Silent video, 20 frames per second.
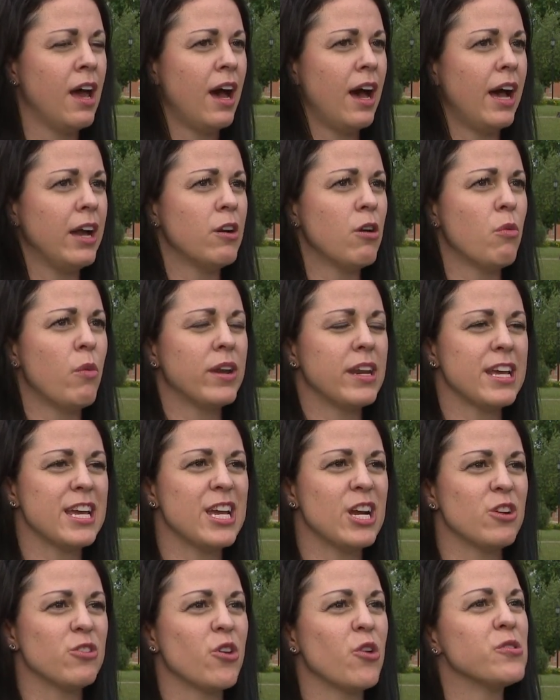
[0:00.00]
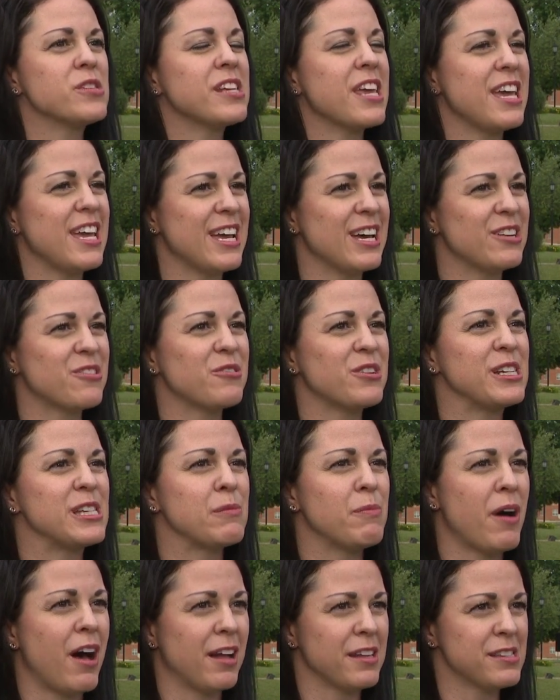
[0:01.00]
I don't want to hear those canned
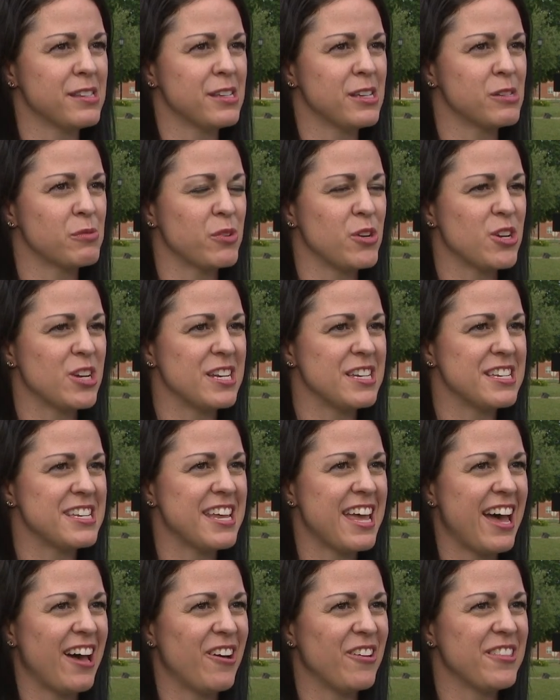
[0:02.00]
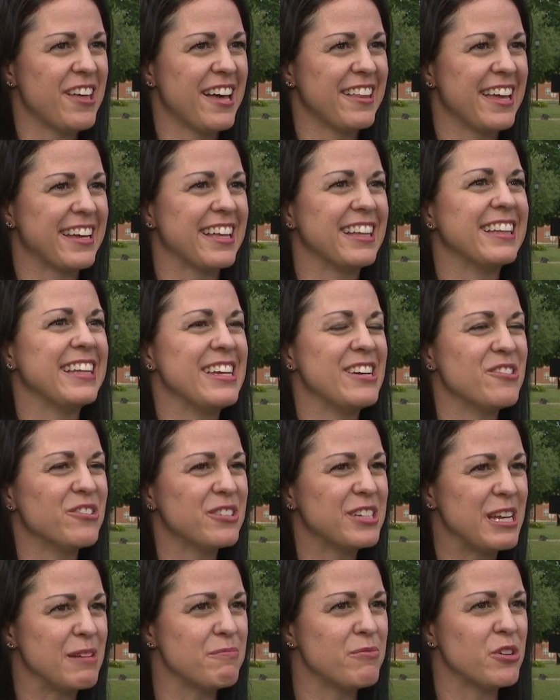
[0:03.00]
responses where you can tell that like a legal
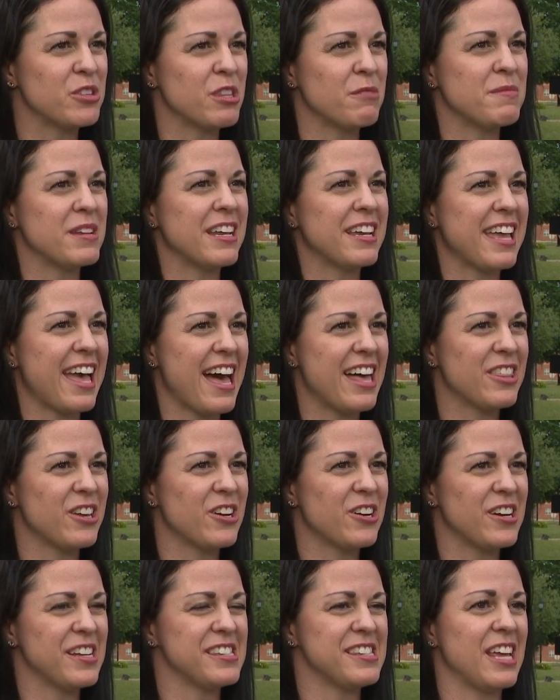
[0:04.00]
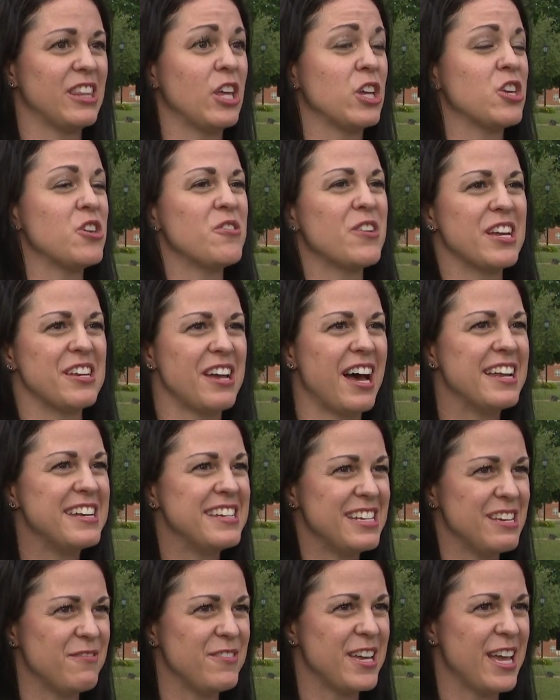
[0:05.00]
team put them together and said like you cannot
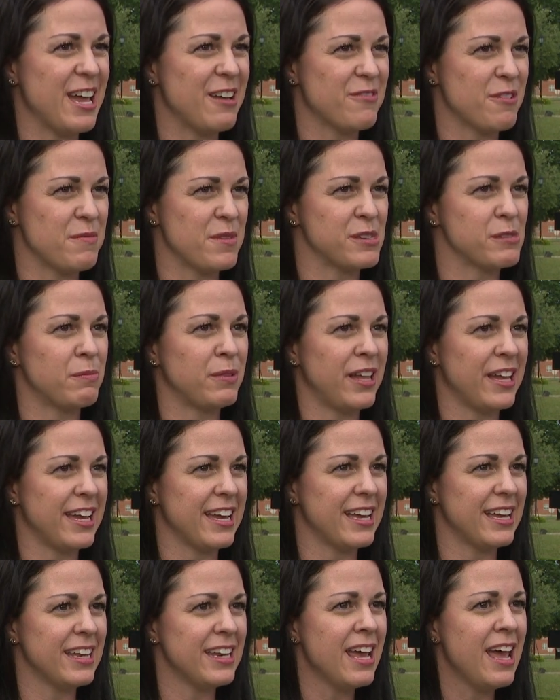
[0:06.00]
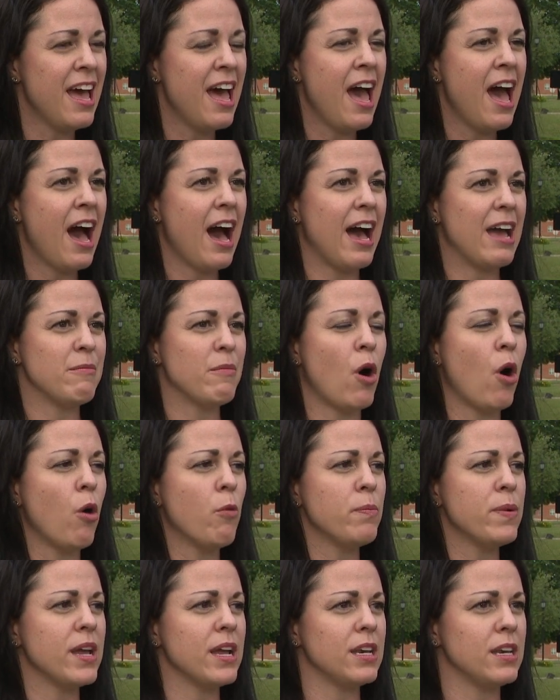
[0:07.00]
deviate from this plan. Mm-hmm. I'm
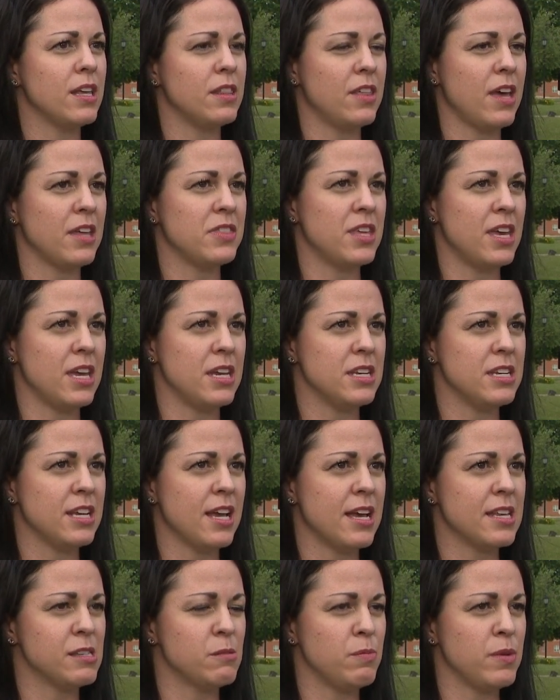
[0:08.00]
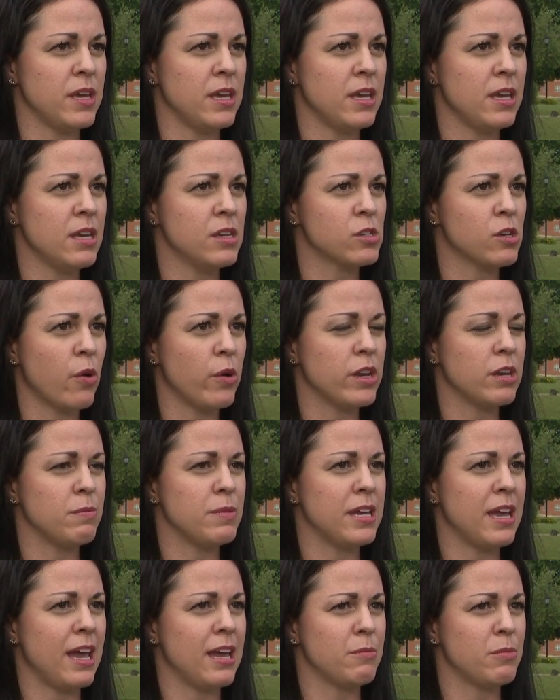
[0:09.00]
hoping that the NTSB is going to
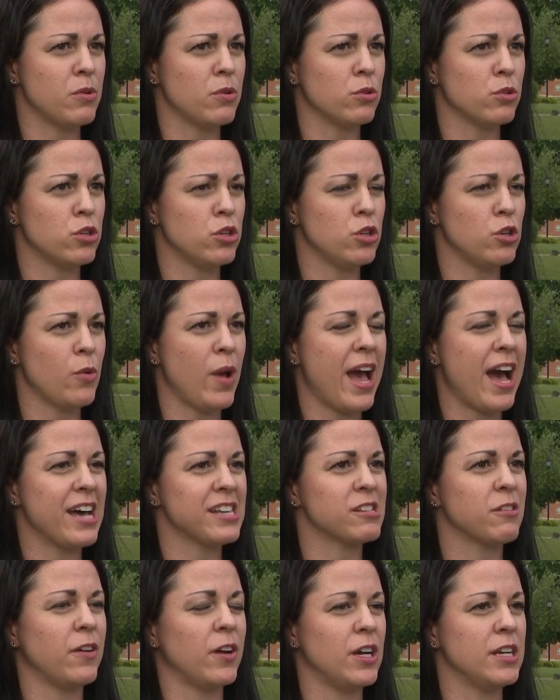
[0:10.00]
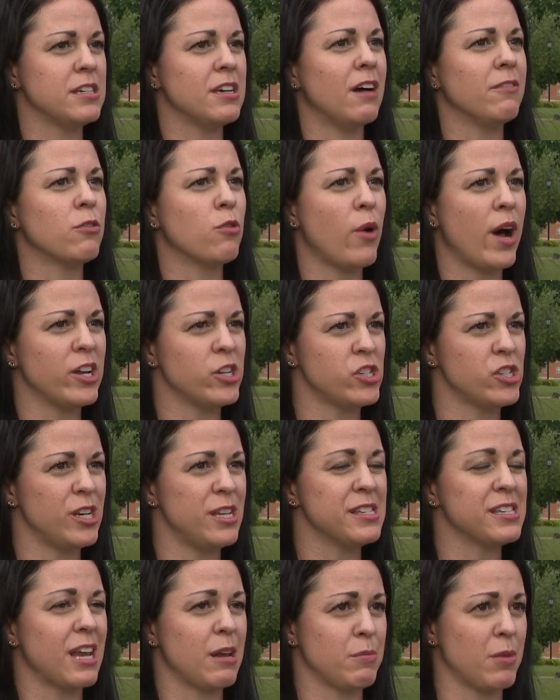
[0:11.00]
be able to ask very tough
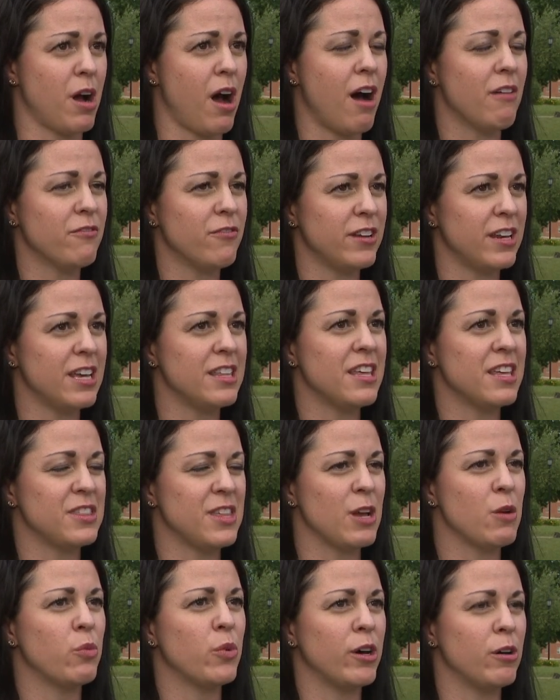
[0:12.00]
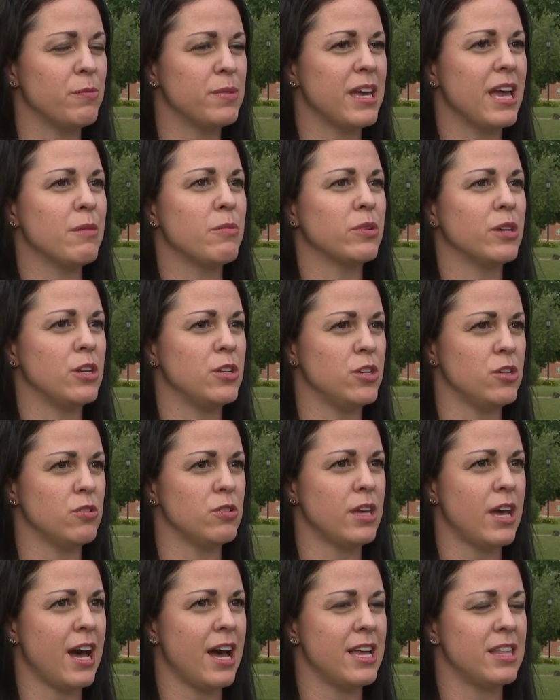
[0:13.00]
questions and I'm confident that they will be able to do
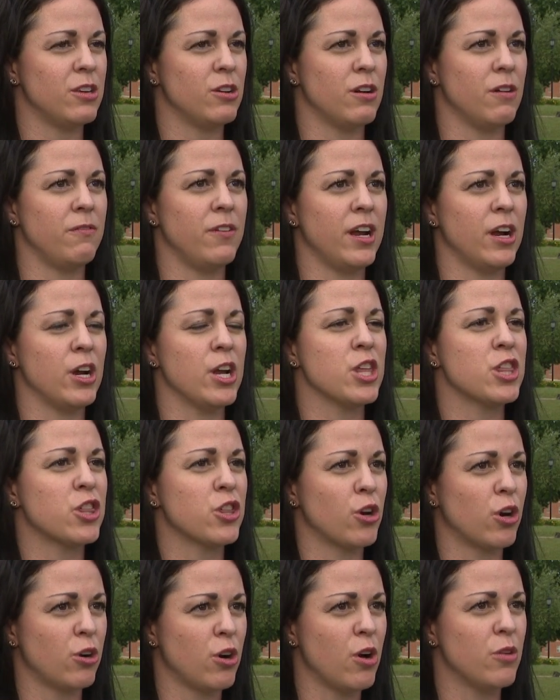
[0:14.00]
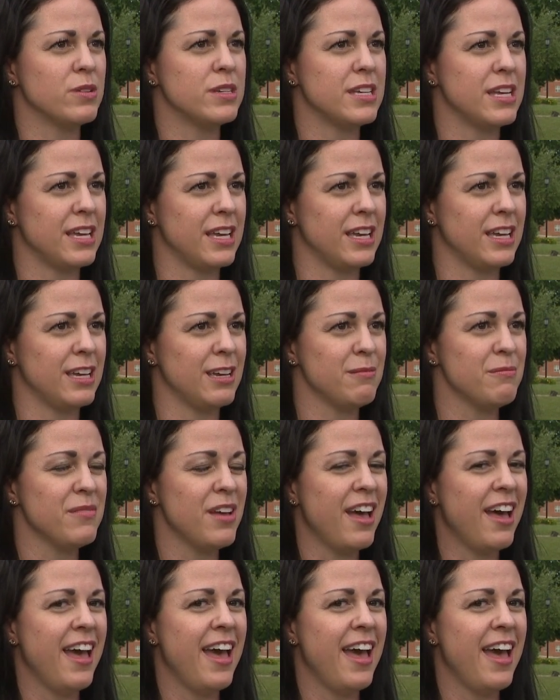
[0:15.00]
that. They're a very thorough team